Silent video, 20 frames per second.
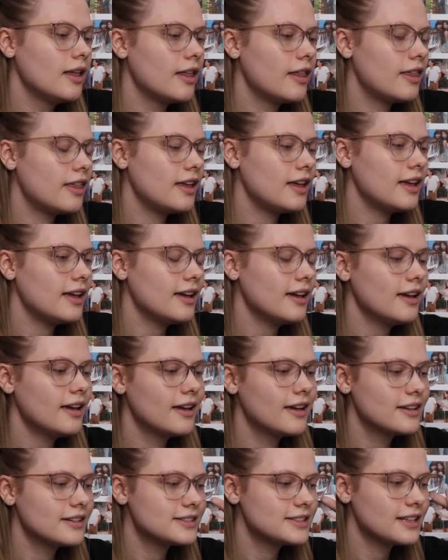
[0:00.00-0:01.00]
thing
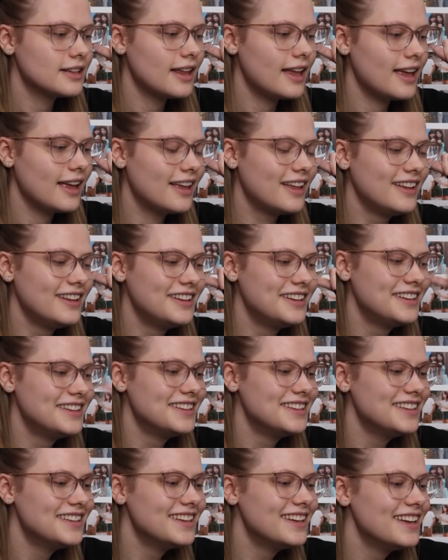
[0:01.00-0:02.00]
to like
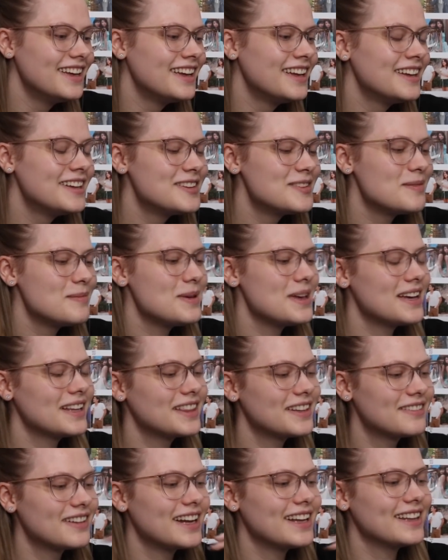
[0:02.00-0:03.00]
be at
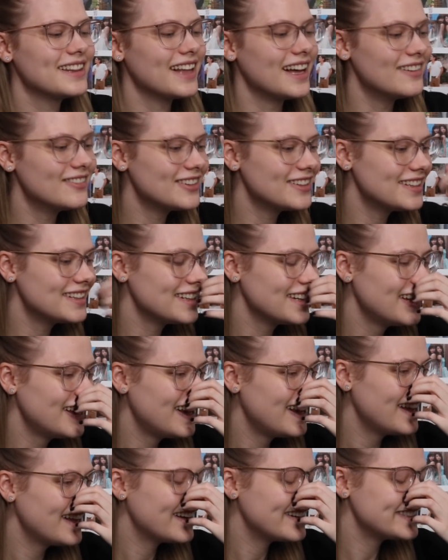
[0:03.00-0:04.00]
the right level.
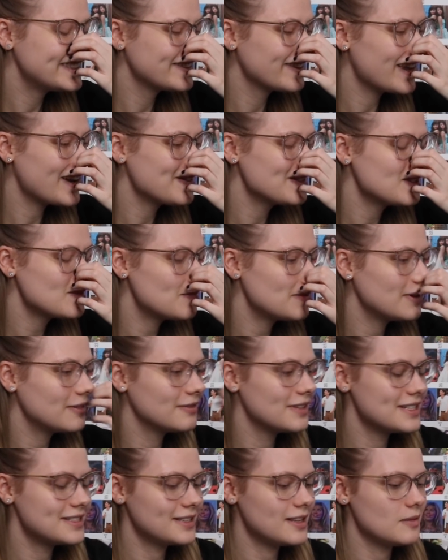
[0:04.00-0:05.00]
So that was a bit
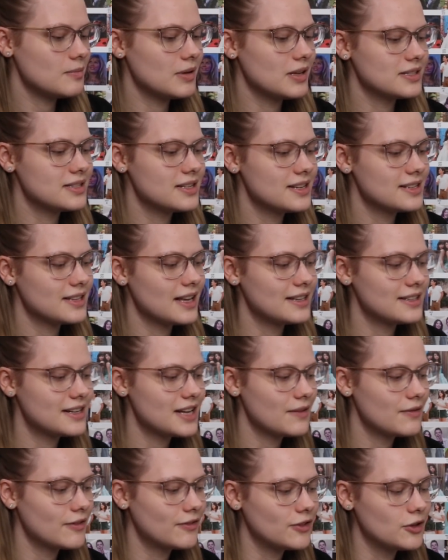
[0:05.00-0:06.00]
risky business. I did
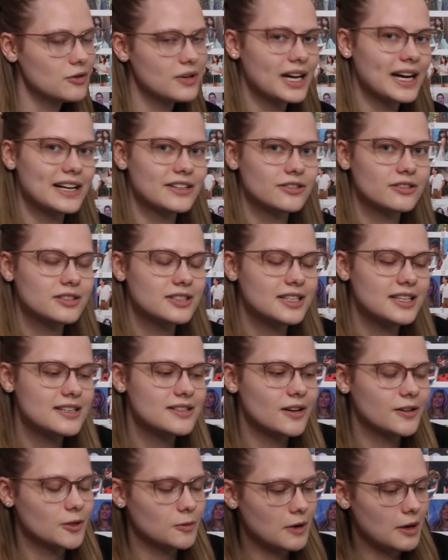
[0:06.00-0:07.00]
have a few casualties
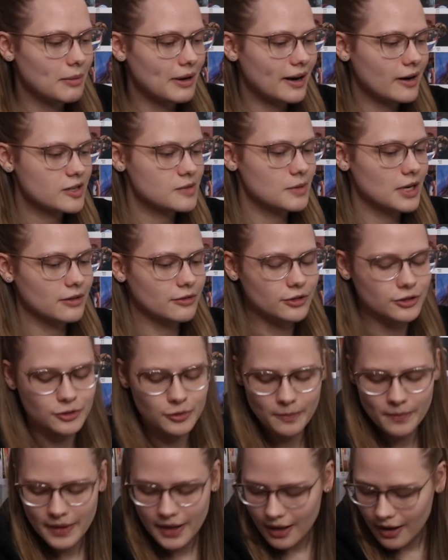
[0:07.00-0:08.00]
on the way back to my
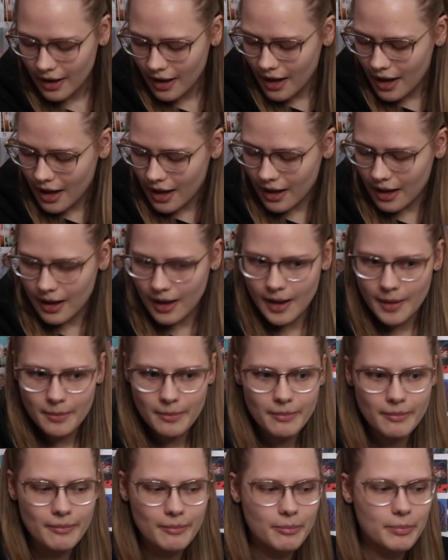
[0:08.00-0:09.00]
room.
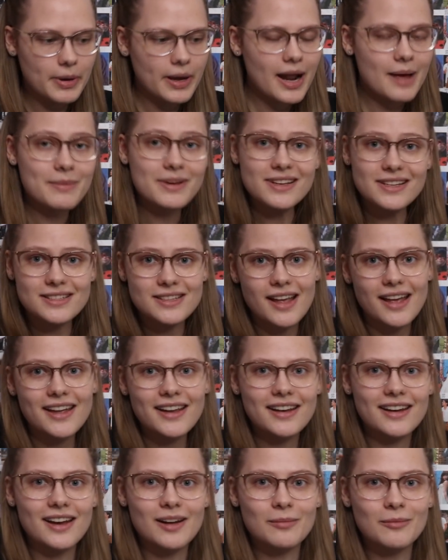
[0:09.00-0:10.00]
But I'm
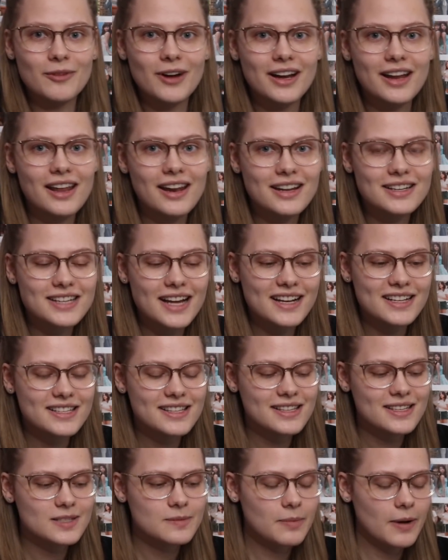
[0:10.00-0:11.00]
excited. I'm ready to test
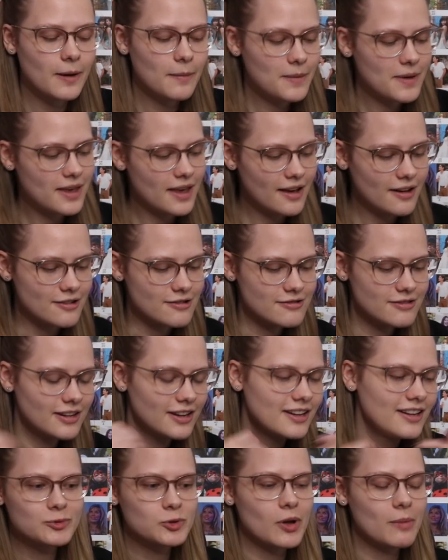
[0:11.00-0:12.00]
this puppy out.
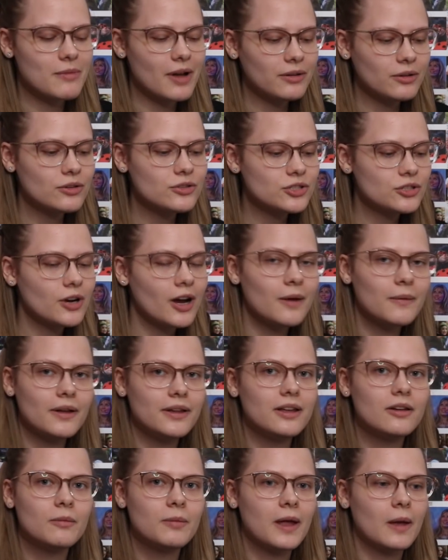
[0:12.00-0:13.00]
So I'm not too sure how well
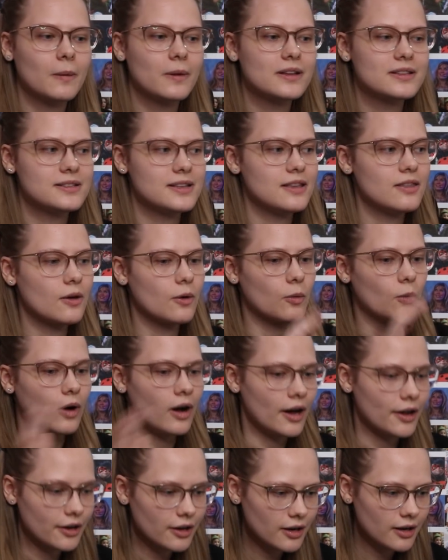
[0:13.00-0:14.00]
you'll be able to see the
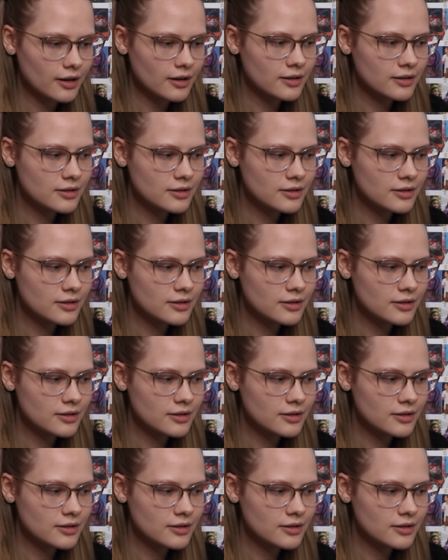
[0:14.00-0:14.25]
water,